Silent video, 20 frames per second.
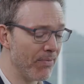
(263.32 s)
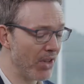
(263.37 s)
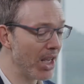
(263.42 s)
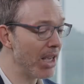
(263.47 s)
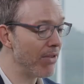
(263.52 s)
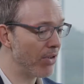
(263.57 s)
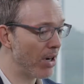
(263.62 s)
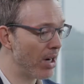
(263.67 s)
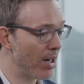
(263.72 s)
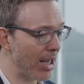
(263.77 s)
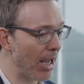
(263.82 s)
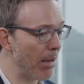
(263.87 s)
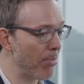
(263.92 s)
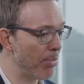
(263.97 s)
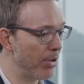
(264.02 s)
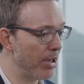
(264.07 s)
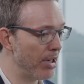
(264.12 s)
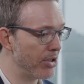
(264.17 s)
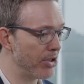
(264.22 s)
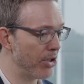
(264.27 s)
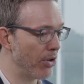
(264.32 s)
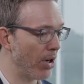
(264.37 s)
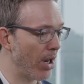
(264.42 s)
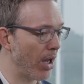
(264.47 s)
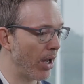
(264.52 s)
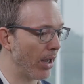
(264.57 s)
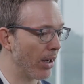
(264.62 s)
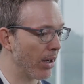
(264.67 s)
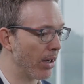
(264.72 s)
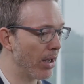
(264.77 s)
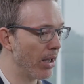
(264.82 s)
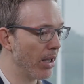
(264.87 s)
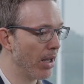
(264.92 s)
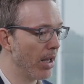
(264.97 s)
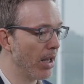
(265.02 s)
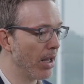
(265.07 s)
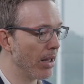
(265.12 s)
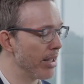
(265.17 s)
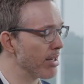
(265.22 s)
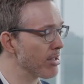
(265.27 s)
even in companies you like,
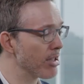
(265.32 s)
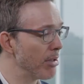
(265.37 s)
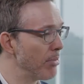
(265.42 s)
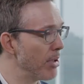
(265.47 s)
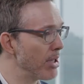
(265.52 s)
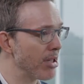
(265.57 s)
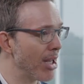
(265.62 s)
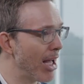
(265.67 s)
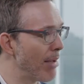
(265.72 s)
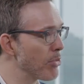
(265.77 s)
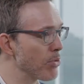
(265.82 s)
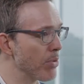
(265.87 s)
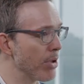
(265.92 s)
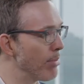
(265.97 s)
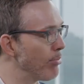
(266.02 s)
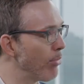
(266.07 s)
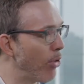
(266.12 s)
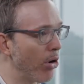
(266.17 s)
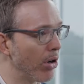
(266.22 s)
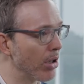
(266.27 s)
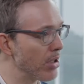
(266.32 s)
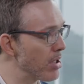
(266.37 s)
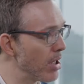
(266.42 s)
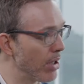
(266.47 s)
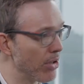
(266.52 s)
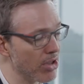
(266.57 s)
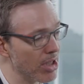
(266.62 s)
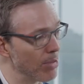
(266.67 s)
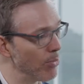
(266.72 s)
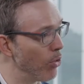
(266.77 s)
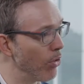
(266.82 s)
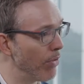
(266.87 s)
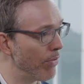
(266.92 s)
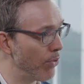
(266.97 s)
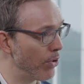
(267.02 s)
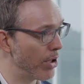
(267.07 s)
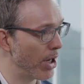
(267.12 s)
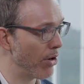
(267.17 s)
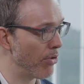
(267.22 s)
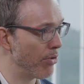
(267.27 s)
there's going to be times where the market sells them off
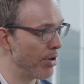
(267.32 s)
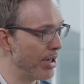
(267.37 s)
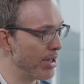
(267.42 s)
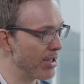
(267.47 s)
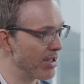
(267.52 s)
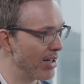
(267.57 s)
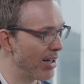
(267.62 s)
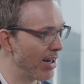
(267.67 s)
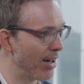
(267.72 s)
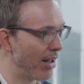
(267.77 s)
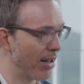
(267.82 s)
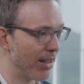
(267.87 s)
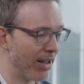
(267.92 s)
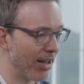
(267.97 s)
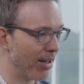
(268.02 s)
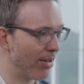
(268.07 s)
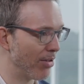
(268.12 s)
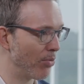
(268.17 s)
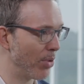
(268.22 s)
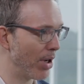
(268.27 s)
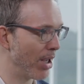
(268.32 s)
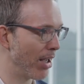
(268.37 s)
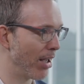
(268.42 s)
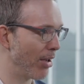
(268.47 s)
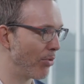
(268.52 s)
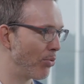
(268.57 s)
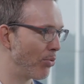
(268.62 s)
for no reason. And I think we're